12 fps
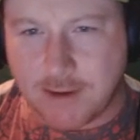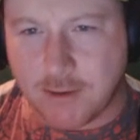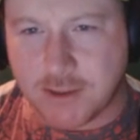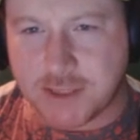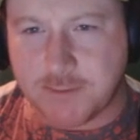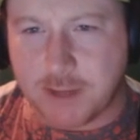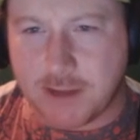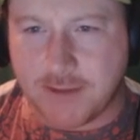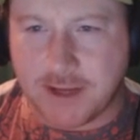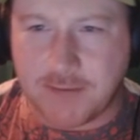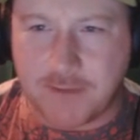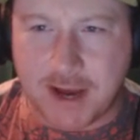We're now going to pull
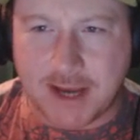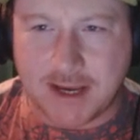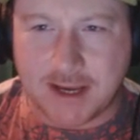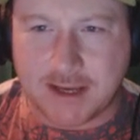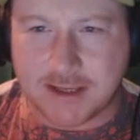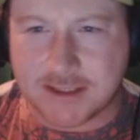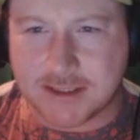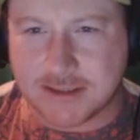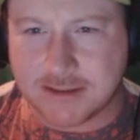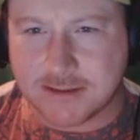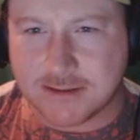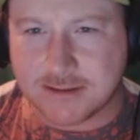out the appendix.